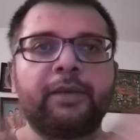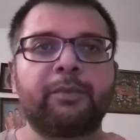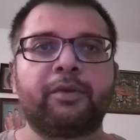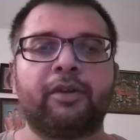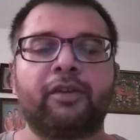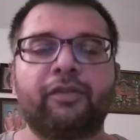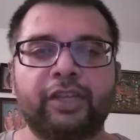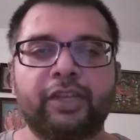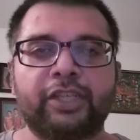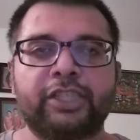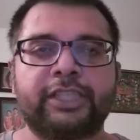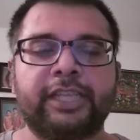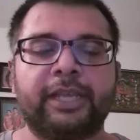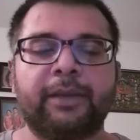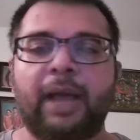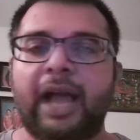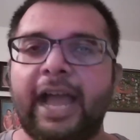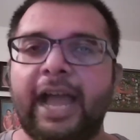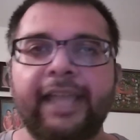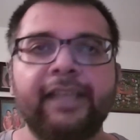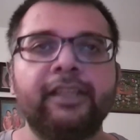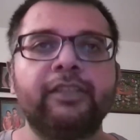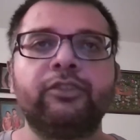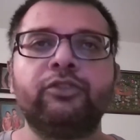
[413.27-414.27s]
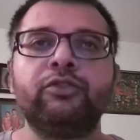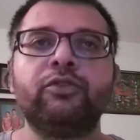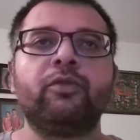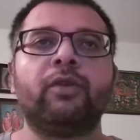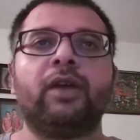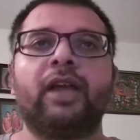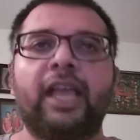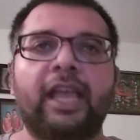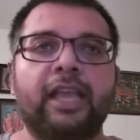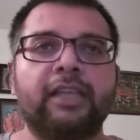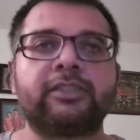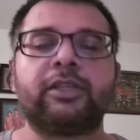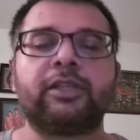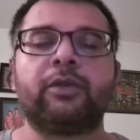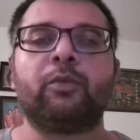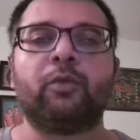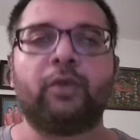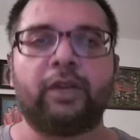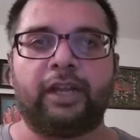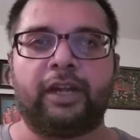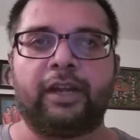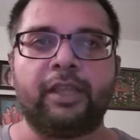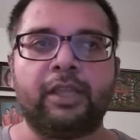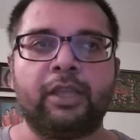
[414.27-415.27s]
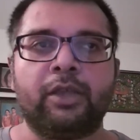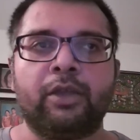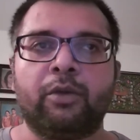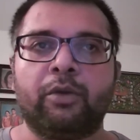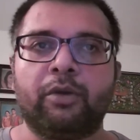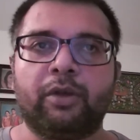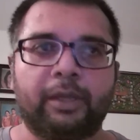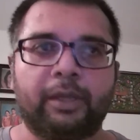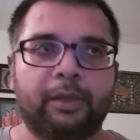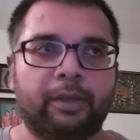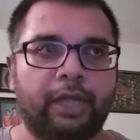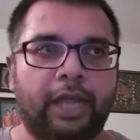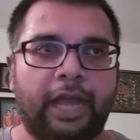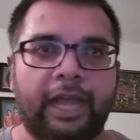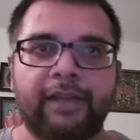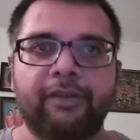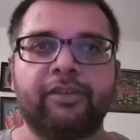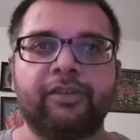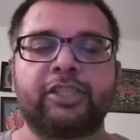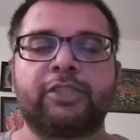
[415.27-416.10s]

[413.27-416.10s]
So yeah, I'm not in perfect shape. I do as I want.